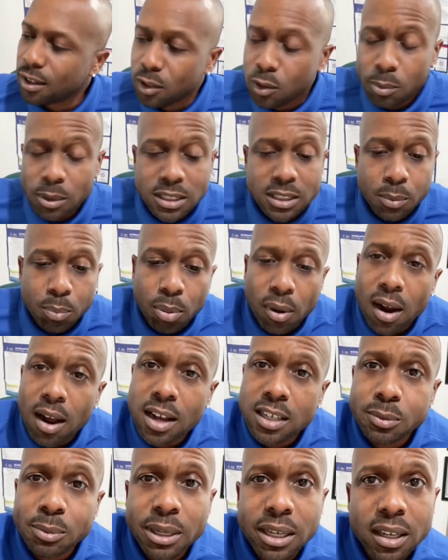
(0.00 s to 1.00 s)
You'd be
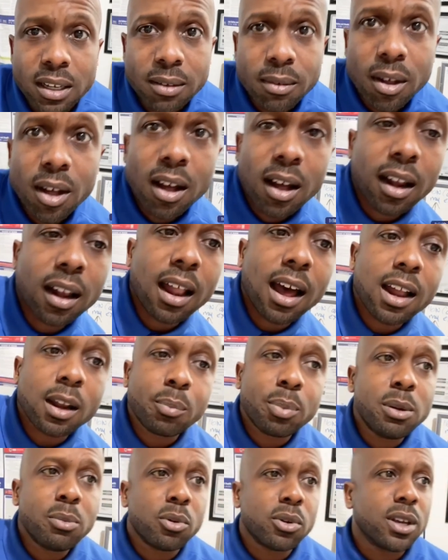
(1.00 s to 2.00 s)
surprised, man. A lot
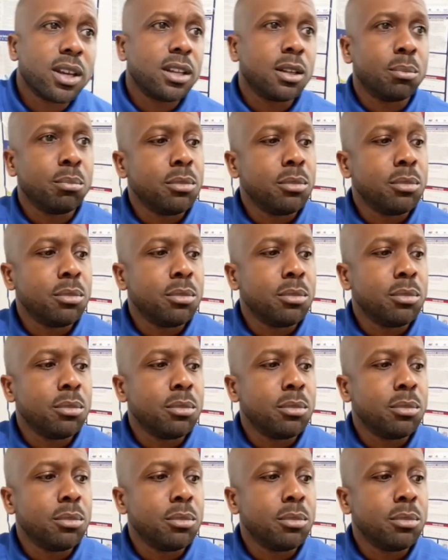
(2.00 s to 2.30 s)
of people getting